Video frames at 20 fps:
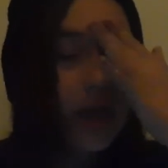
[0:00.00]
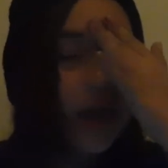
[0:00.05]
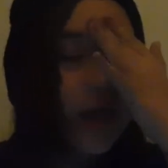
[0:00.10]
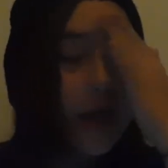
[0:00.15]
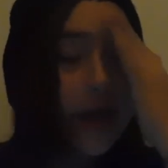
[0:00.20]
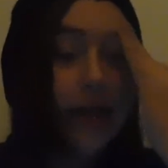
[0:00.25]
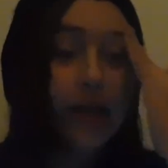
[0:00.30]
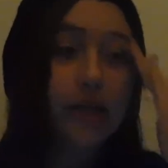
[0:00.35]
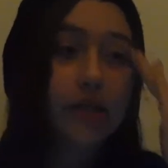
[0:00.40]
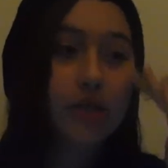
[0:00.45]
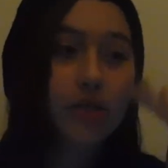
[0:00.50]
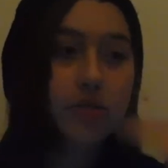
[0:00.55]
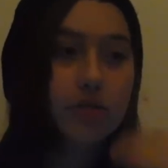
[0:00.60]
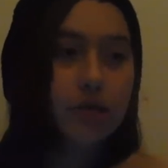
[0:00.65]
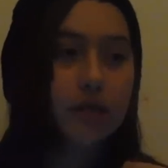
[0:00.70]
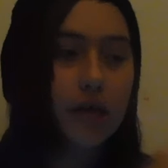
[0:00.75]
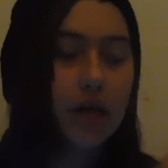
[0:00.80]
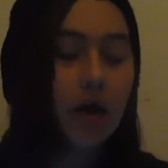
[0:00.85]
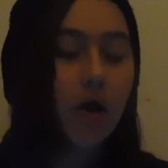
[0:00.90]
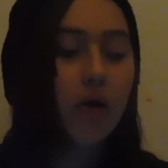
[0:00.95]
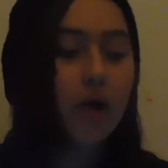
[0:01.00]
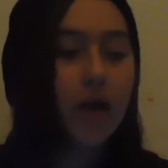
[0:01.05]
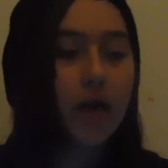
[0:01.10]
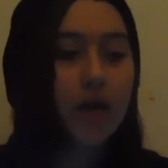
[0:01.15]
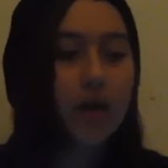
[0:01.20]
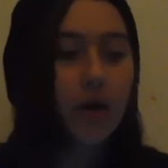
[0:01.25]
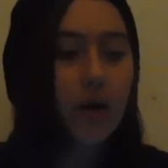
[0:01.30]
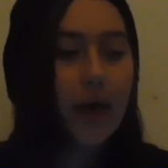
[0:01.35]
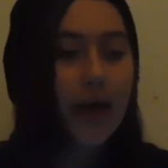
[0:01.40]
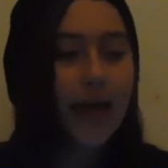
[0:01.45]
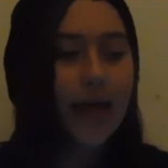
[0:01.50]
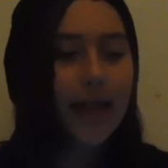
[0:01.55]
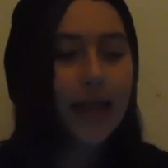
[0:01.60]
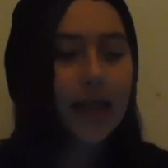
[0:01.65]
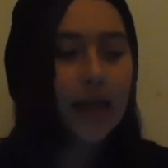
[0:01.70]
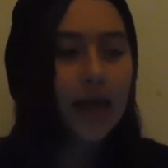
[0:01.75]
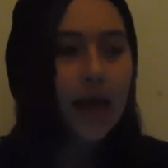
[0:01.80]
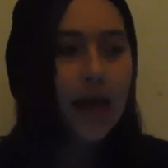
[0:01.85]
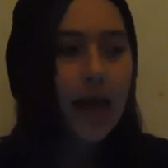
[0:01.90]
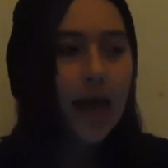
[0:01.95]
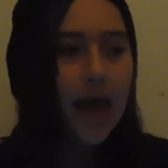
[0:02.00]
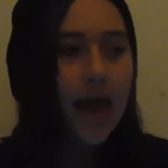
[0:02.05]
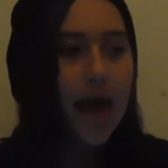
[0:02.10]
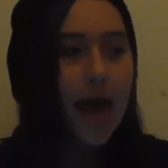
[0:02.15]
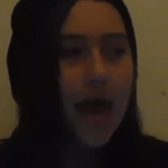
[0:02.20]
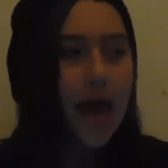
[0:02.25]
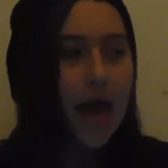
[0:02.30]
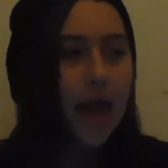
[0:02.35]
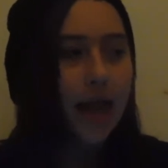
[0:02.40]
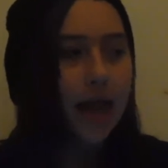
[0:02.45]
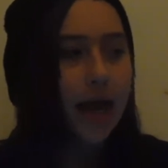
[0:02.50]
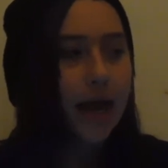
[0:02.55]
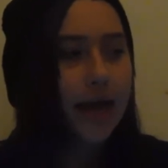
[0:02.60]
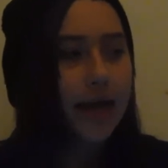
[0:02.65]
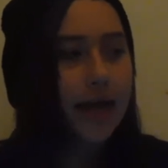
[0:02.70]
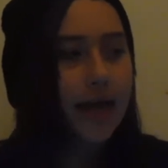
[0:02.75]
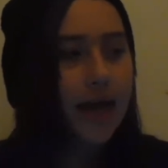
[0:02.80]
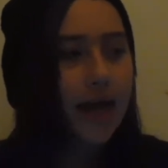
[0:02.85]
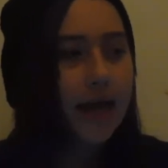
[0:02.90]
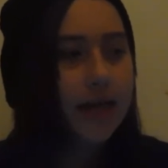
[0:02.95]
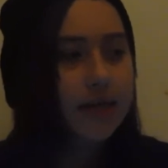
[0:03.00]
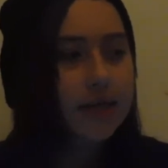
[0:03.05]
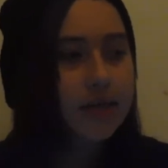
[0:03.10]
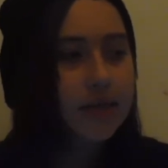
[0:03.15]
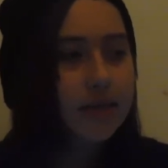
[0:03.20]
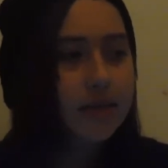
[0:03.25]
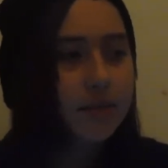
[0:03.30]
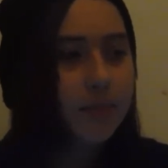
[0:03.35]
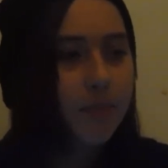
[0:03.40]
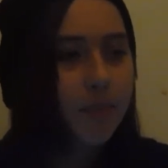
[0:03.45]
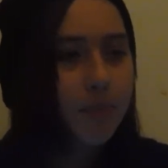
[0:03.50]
And she was like, okay, go ahead. And I guess